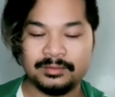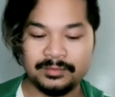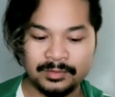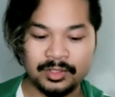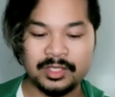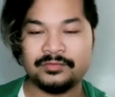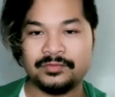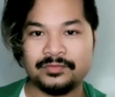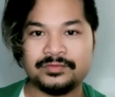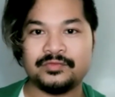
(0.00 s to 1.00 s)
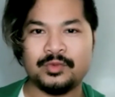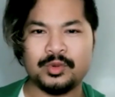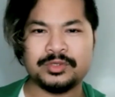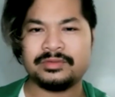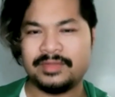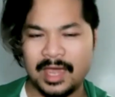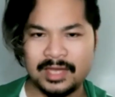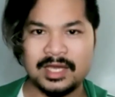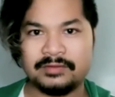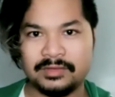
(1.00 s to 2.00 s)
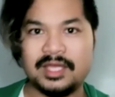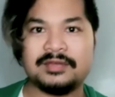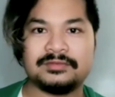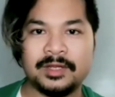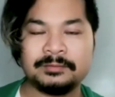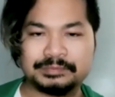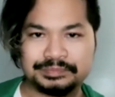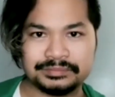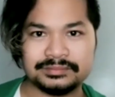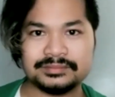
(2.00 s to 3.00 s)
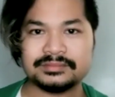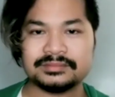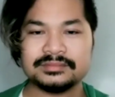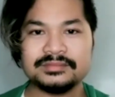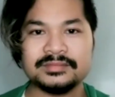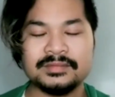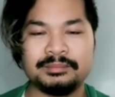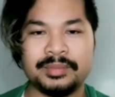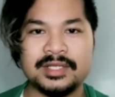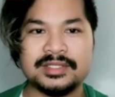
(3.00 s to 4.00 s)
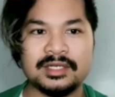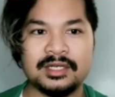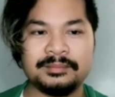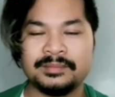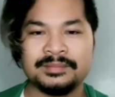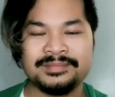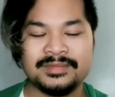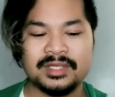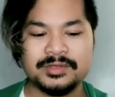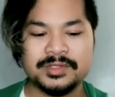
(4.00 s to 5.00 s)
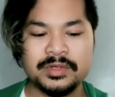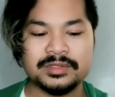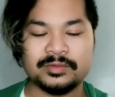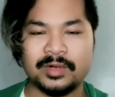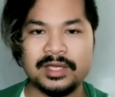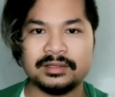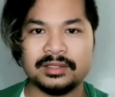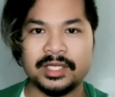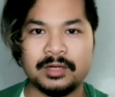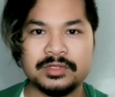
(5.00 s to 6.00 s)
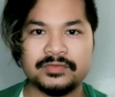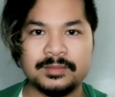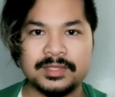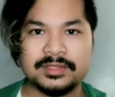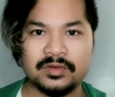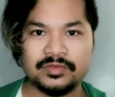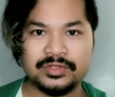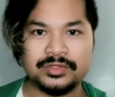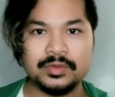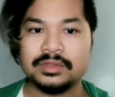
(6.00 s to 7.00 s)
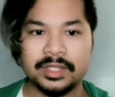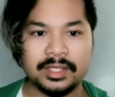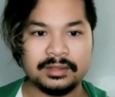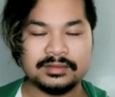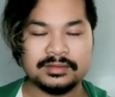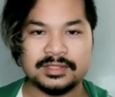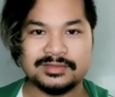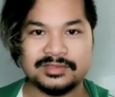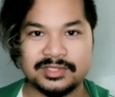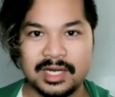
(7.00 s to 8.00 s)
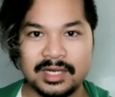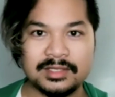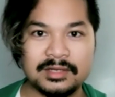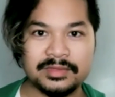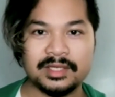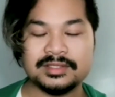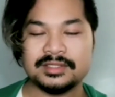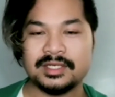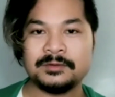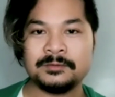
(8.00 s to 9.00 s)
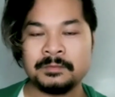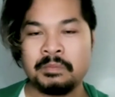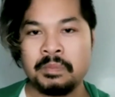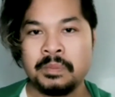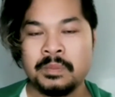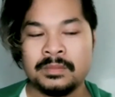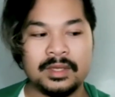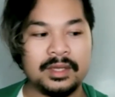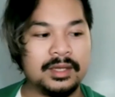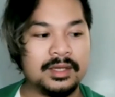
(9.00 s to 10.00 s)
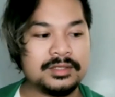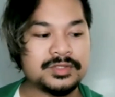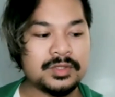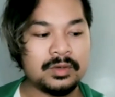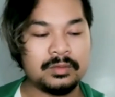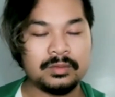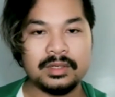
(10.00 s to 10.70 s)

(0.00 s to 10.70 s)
looking forward to that kind of life, right? Mm-hmm. But I was always a writer. Like, I always found myself doodling, just jotting down things, Right. And so